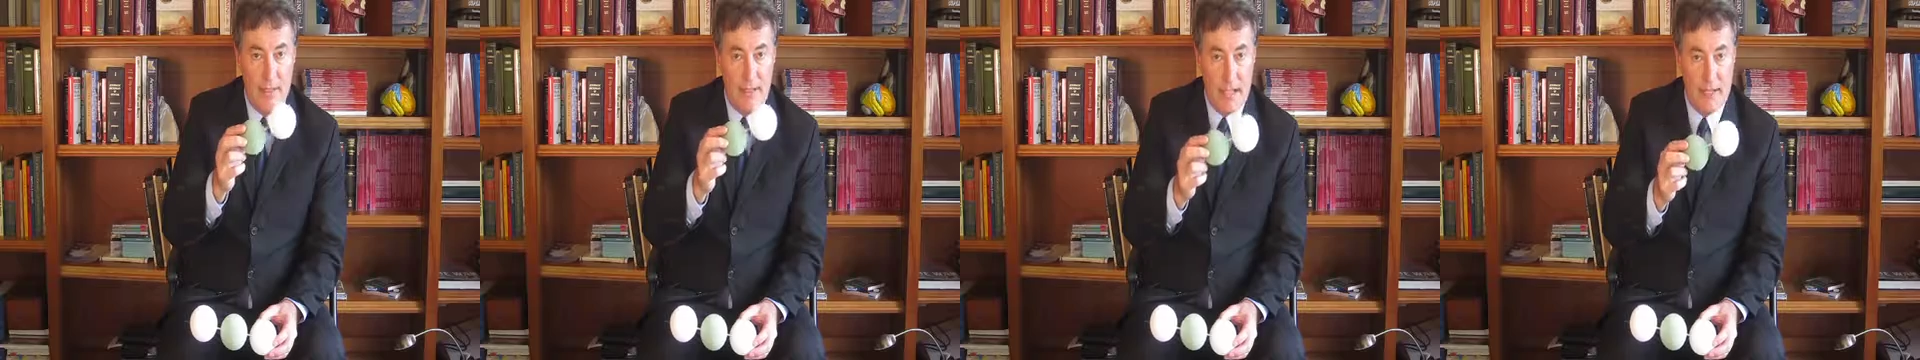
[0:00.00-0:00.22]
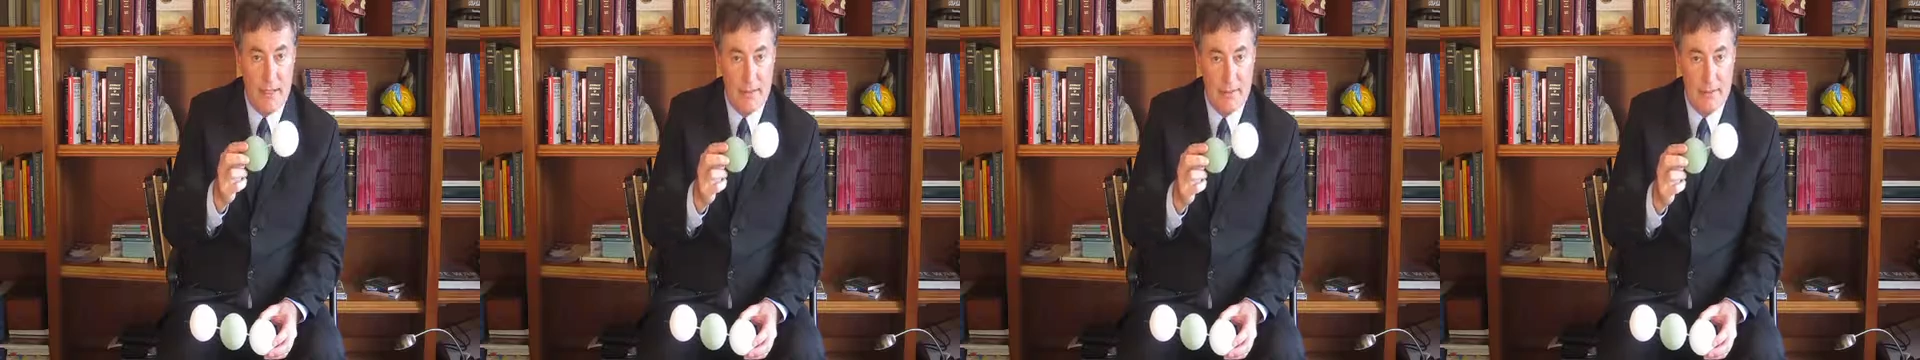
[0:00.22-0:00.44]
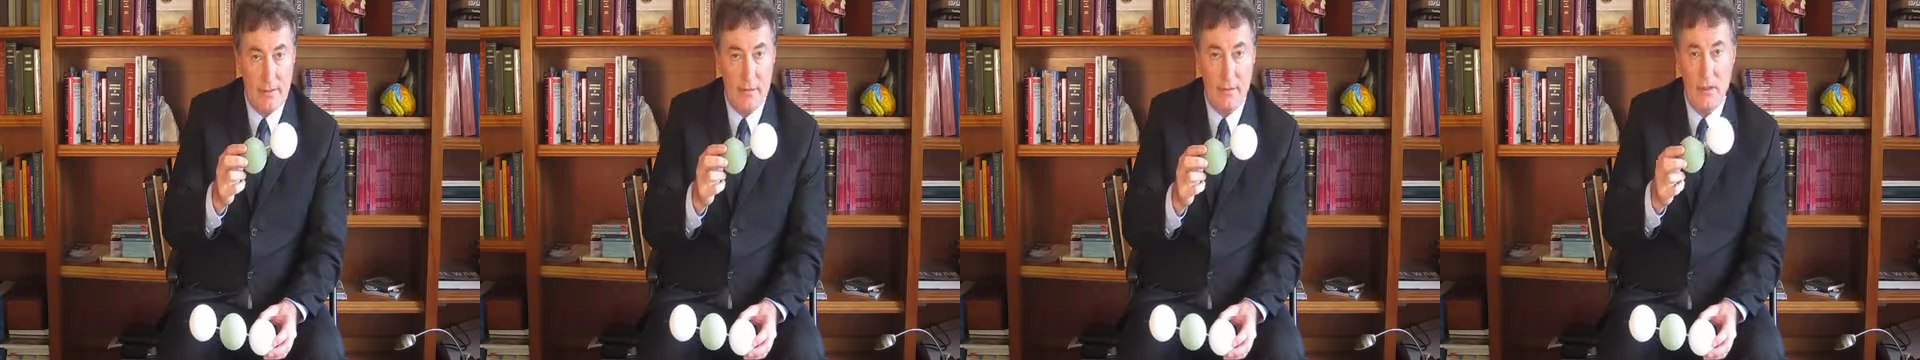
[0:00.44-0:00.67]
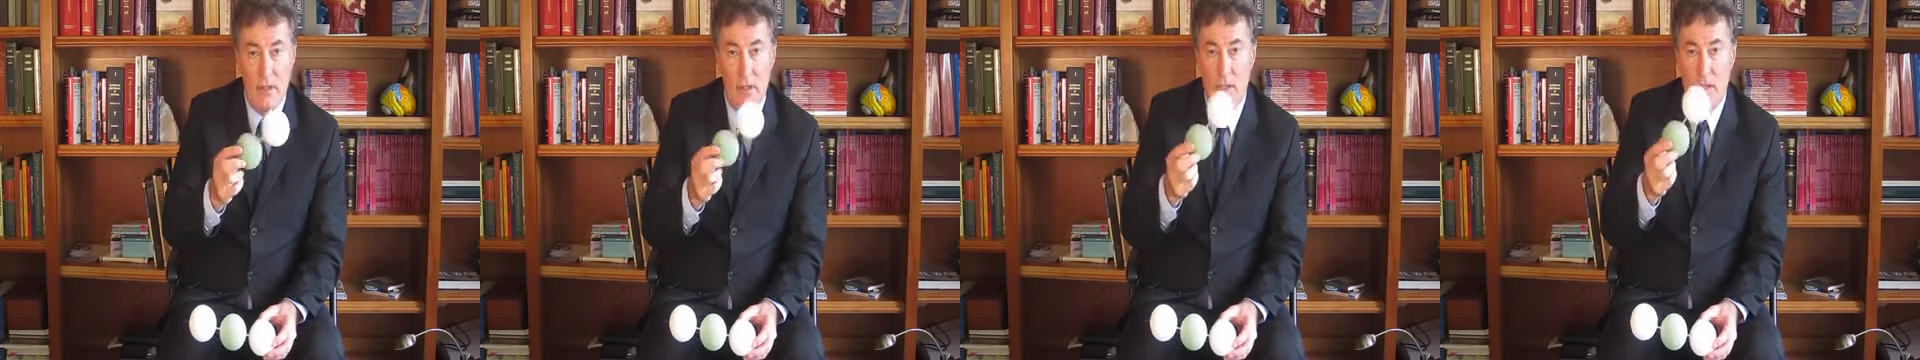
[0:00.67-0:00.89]
the gas,
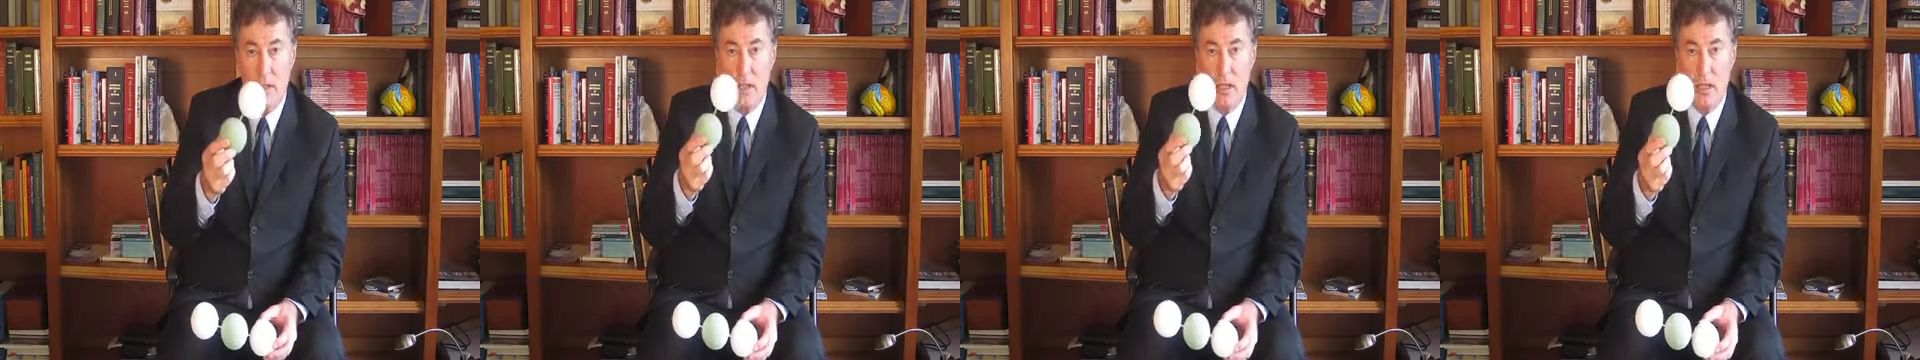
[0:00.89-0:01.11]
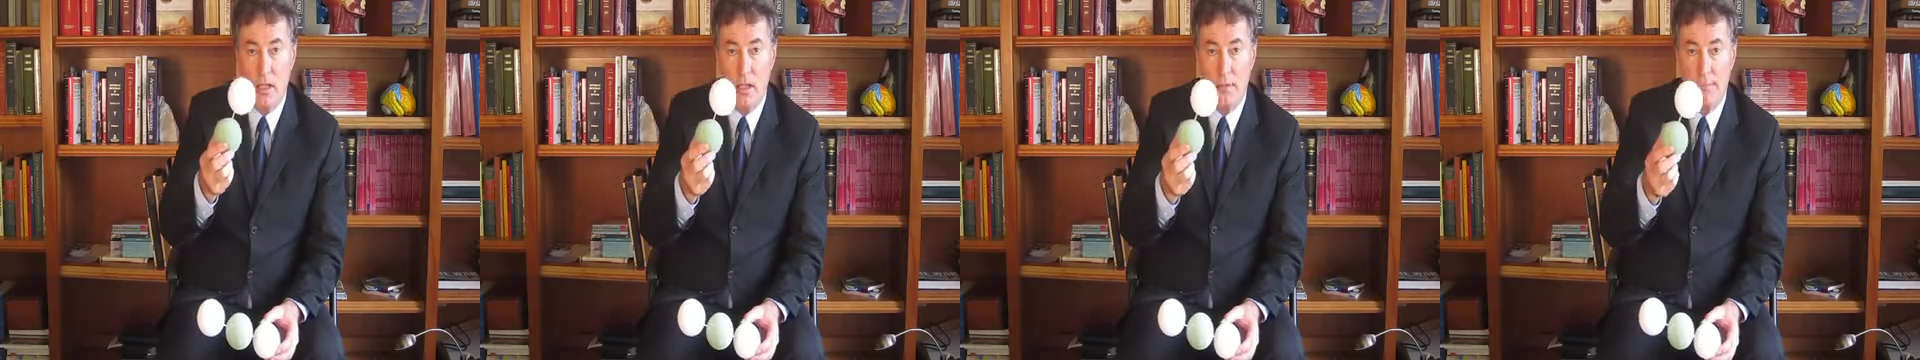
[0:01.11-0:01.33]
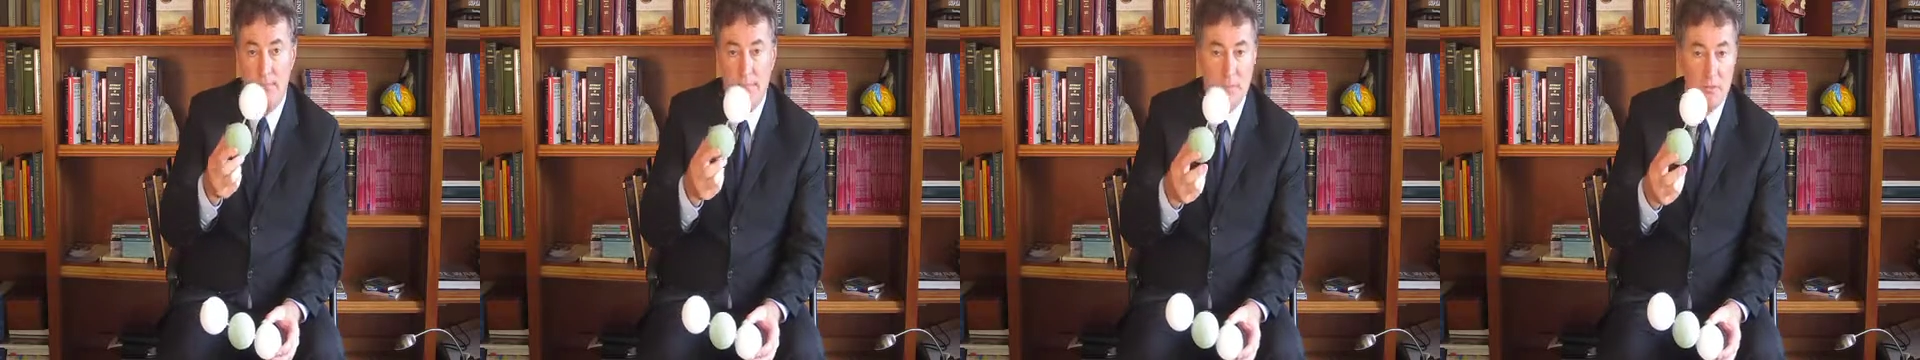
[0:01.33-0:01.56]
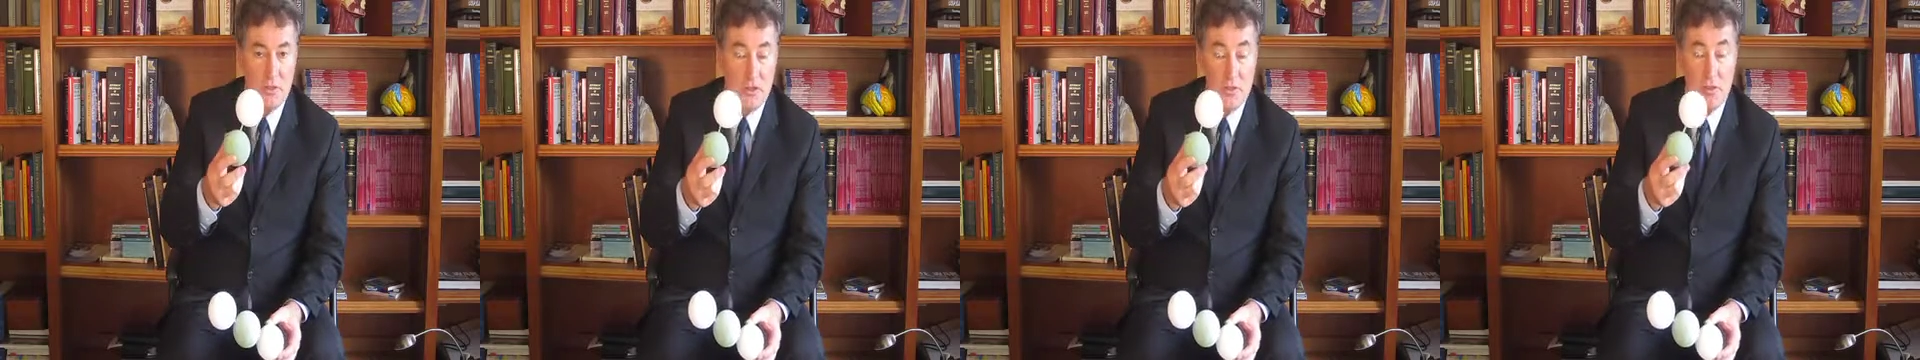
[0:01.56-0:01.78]

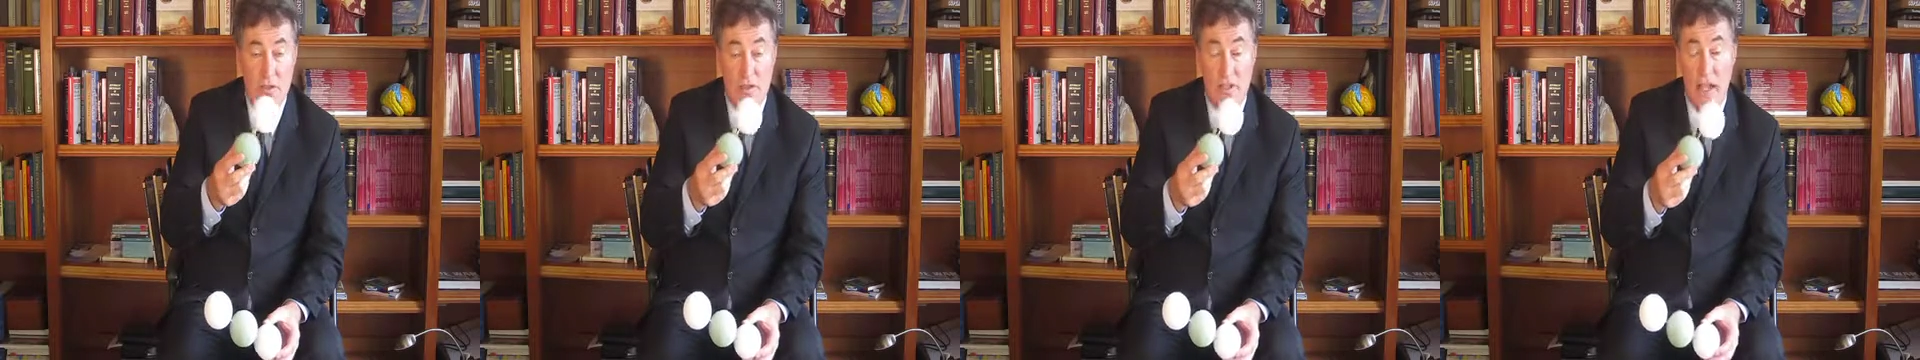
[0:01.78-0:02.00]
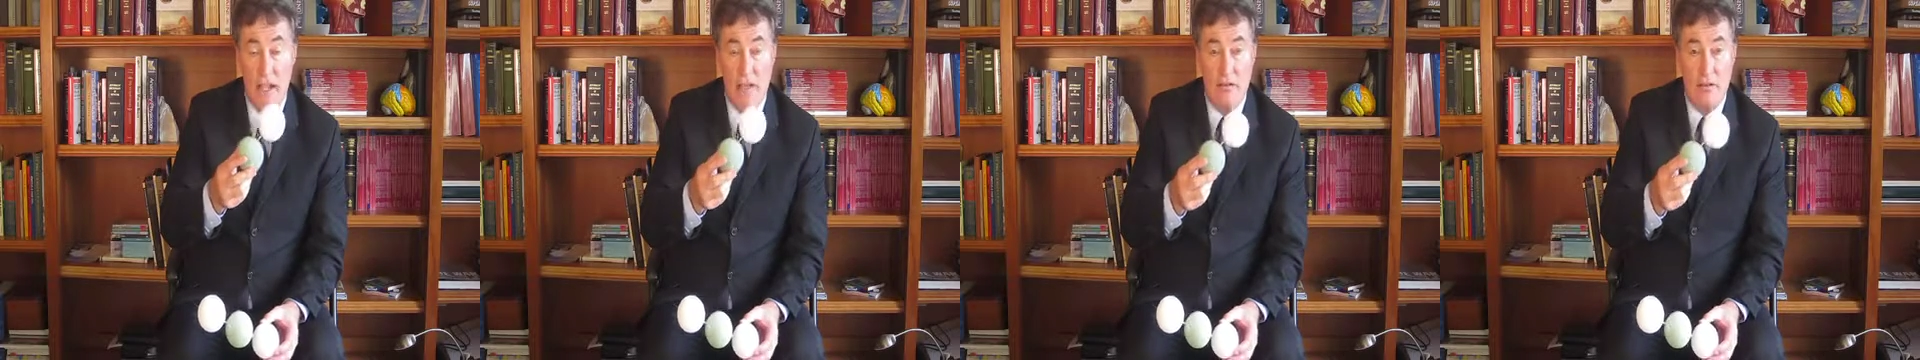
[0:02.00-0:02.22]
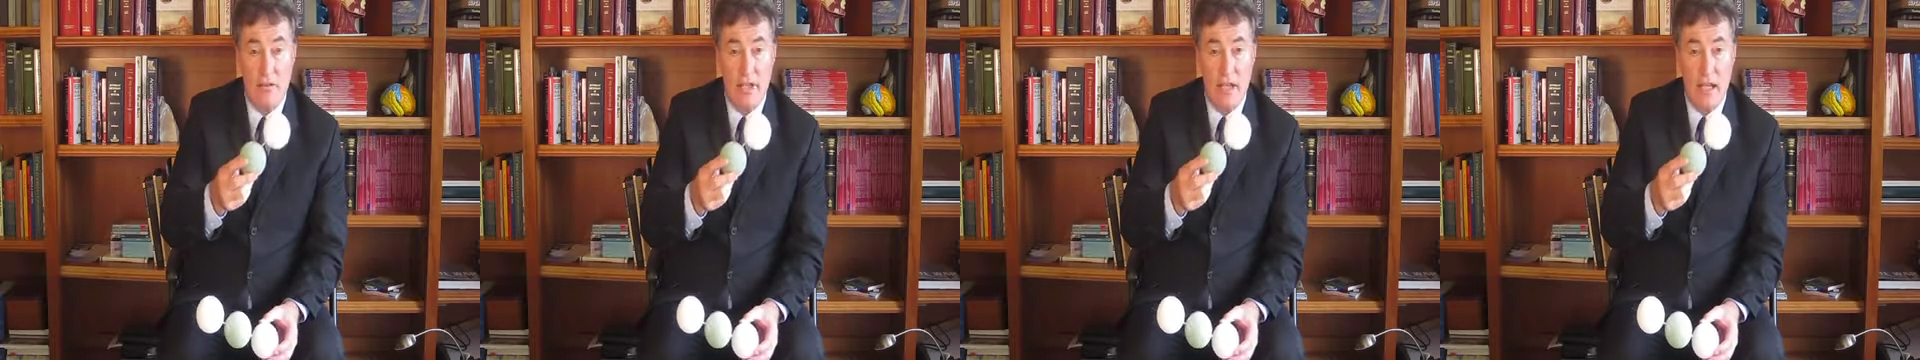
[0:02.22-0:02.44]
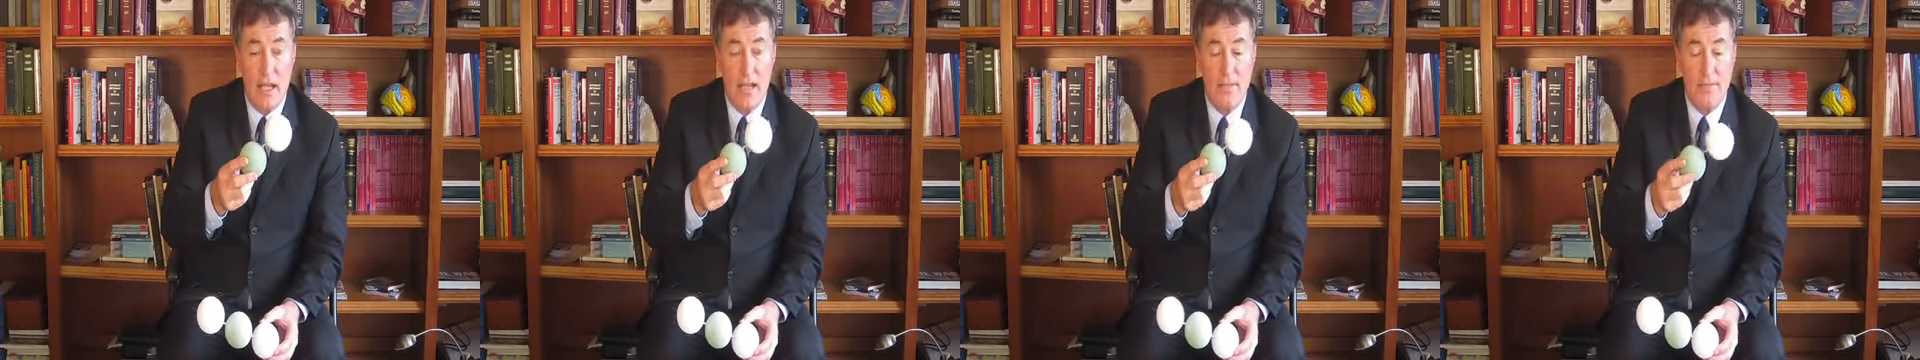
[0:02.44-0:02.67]
usually natural
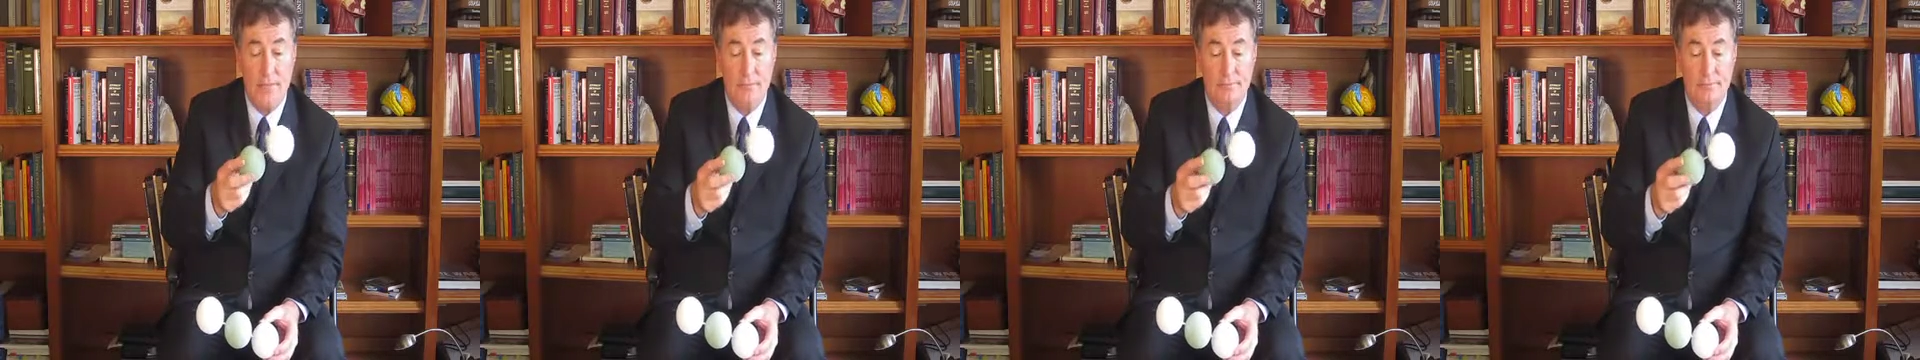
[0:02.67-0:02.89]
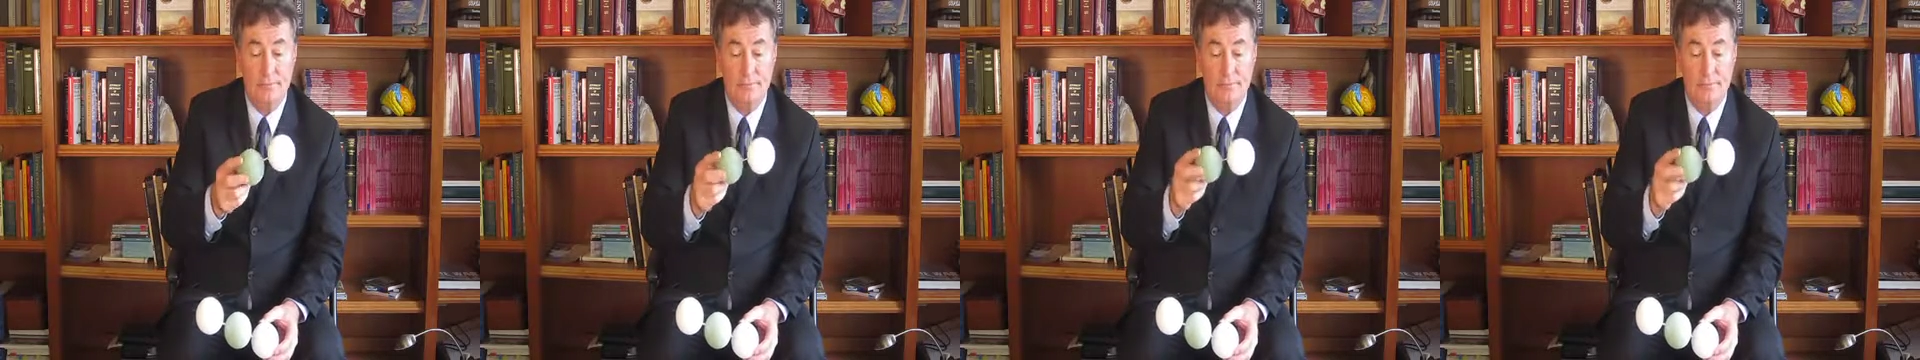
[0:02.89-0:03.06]
gas,